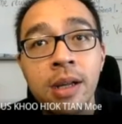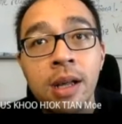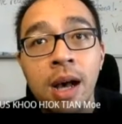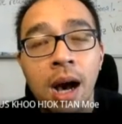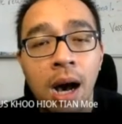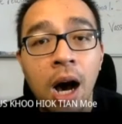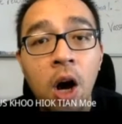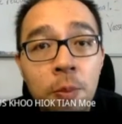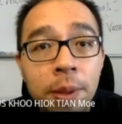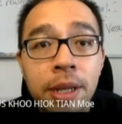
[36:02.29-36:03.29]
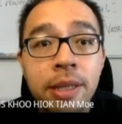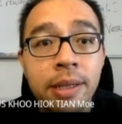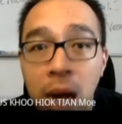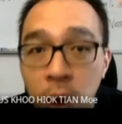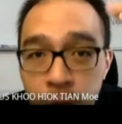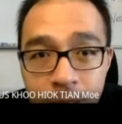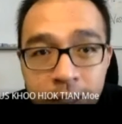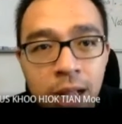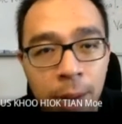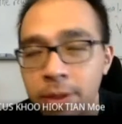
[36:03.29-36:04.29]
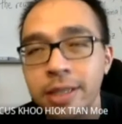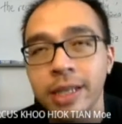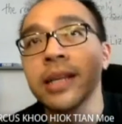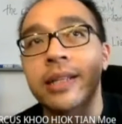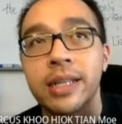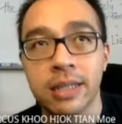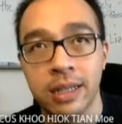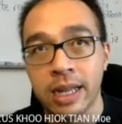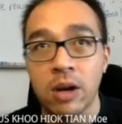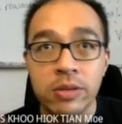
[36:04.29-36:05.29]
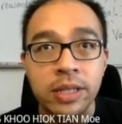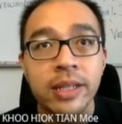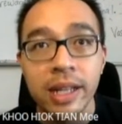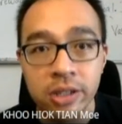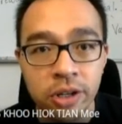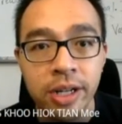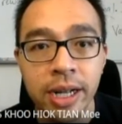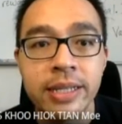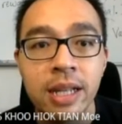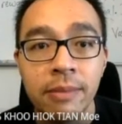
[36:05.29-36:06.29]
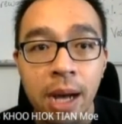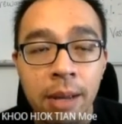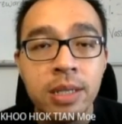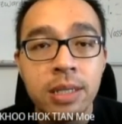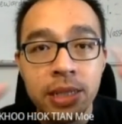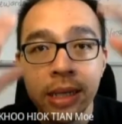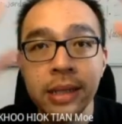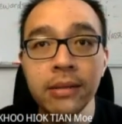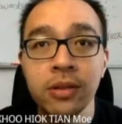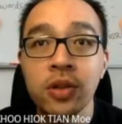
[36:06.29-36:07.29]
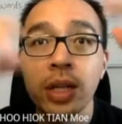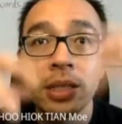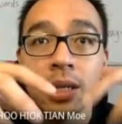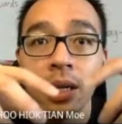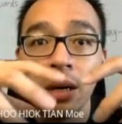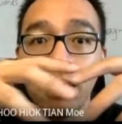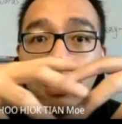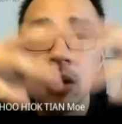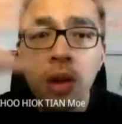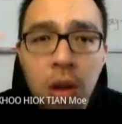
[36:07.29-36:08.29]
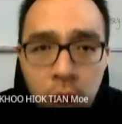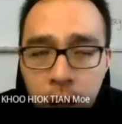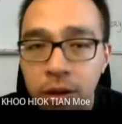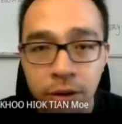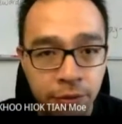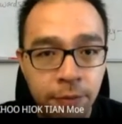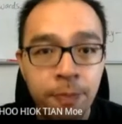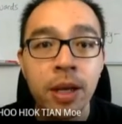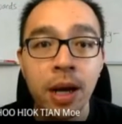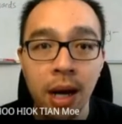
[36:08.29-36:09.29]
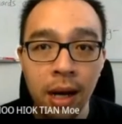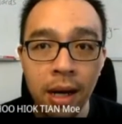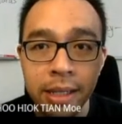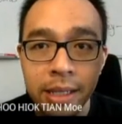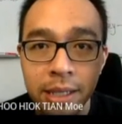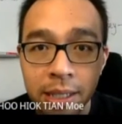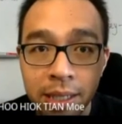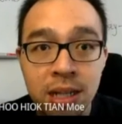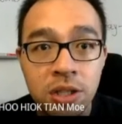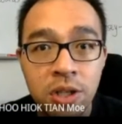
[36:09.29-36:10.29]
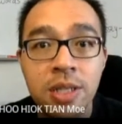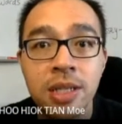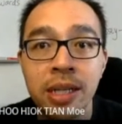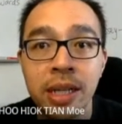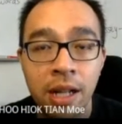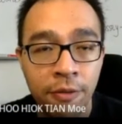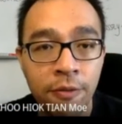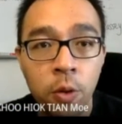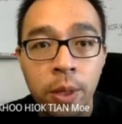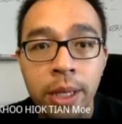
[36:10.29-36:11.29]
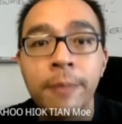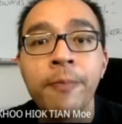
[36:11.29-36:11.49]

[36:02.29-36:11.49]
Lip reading: how many thousand, I'm not saying that there's 1,000 electron guns, but I'm just saying that, there's a lot of electrons that are flowing.